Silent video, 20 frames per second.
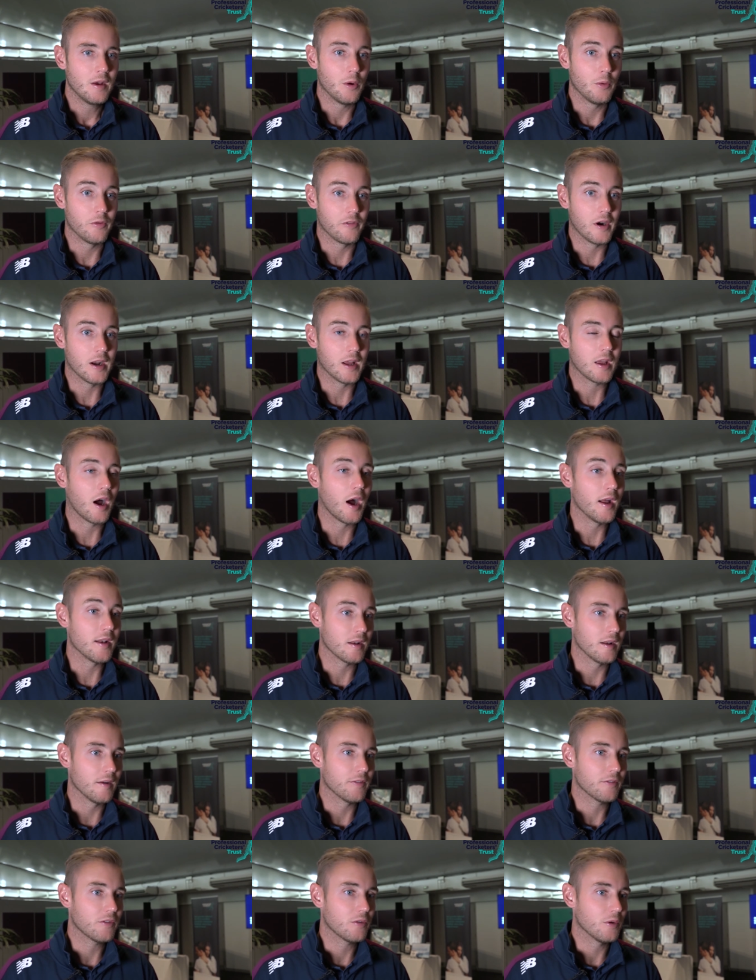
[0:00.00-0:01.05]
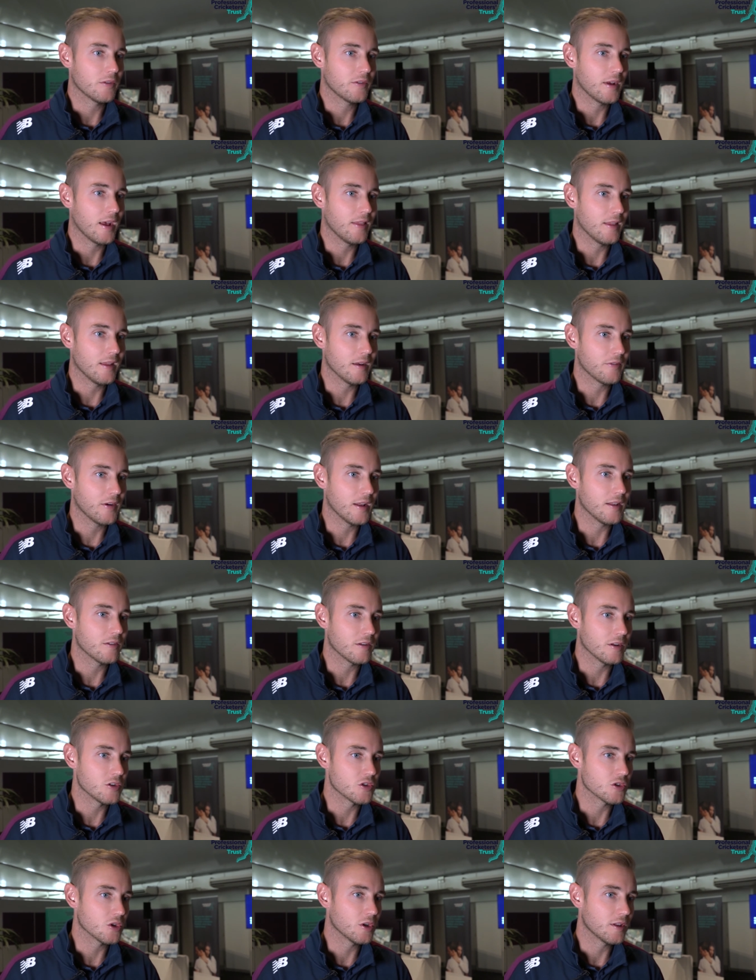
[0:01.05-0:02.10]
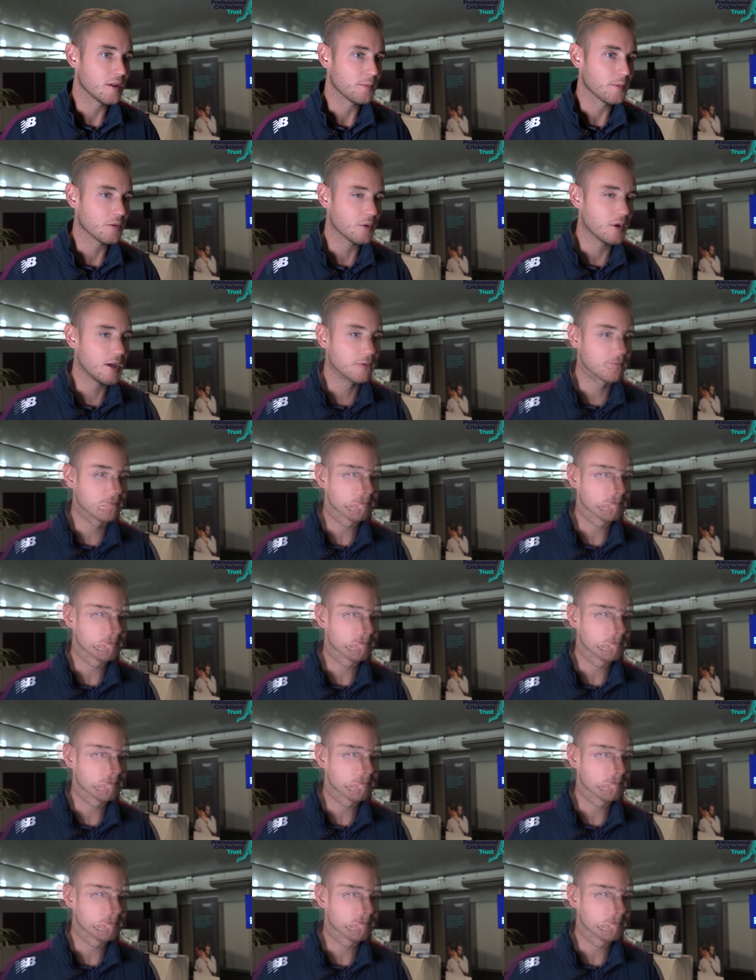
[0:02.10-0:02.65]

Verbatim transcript: were very kind enough to attend the events, enjoyed them as well.